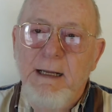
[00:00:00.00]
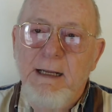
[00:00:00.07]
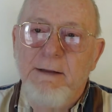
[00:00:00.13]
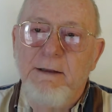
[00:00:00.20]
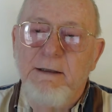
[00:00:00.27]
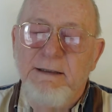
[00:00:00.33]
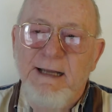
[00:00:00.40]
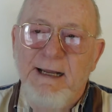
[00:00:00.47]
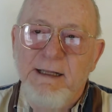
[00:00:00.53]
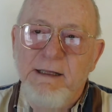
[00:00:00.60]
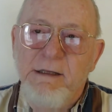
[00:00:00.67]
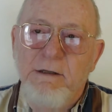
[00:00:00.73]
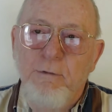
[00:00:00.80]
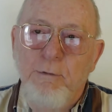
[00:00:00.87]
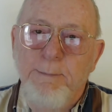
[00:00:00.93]
The
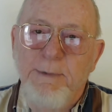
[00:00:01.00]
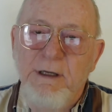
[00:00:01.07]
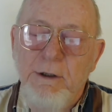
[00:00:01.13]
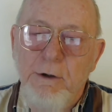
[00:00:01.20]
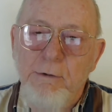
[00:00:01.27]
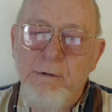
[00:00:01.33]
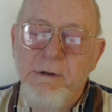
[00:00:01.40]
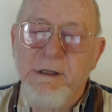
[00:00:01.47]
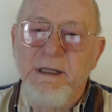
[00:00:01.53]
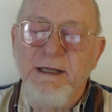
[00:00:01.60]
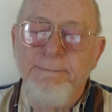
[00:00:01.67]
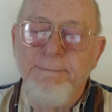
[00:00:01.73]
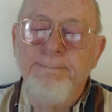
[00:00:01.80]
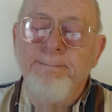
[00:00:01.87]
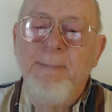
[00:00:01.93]
text you'll be
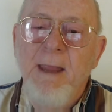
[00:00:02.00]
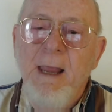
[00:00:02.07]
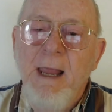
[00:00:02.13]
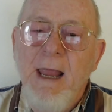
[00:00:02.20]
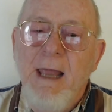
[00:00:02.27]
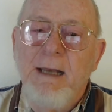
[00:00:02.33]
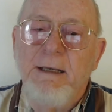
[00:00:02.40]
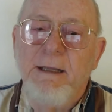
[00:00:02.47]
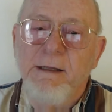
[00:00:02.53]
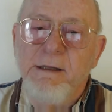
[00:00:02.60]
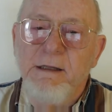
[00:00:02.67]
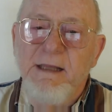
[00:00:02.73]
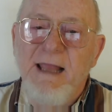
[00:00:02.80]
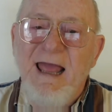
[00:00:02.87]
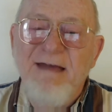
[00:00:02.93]
using
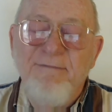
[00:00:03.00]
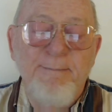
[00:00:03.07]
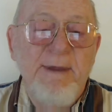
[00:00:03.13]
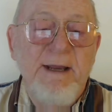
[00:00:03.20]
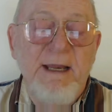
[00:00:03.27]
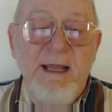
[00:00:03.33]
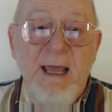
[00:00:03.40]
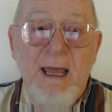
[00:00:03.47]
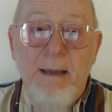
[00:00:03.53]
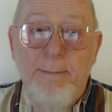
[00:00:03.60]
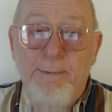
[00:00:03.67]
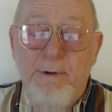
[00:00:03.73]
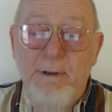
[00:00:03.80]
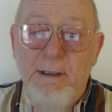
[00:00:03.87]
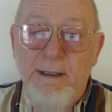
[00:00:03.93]
doesn't have many
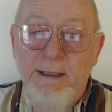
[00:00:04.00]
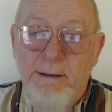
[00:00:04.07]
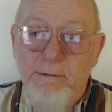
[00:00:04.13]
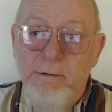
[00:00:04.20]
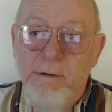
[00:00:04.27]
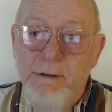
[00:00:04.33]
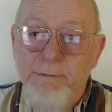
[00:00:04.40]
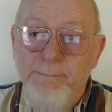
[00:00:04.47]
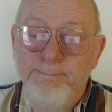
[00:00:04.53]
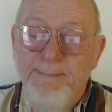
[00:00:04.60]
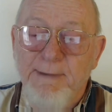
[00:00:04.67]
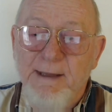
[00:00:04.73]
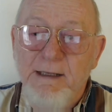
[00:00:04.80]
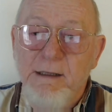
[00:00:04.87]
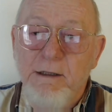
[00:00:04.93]
capital letters,
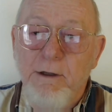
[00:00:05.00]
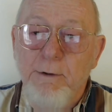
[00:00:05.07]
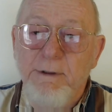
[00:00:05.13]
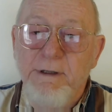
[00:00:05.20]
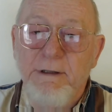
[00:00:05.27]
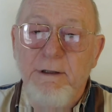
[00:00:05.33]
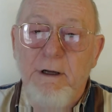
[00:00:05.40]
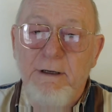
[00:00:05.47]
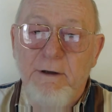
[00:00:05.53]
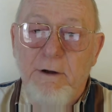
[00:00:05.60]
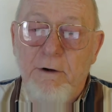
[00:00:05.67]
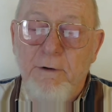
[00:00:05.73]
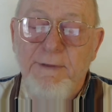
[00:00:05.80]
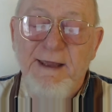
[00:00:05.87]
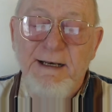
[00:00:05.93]
and so it's not
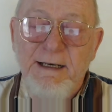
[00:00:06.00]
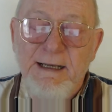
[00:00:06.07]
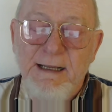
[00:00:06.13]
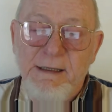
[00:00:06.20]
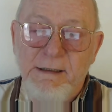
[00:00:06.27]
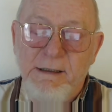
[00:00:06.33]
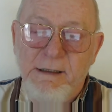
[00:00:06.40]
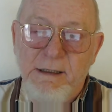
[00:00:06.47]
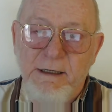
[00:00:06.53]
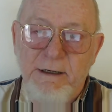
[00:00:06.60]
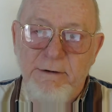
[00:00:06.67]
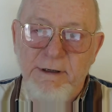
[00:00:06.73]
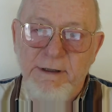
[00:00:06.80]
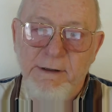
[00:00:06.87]
all that necessary.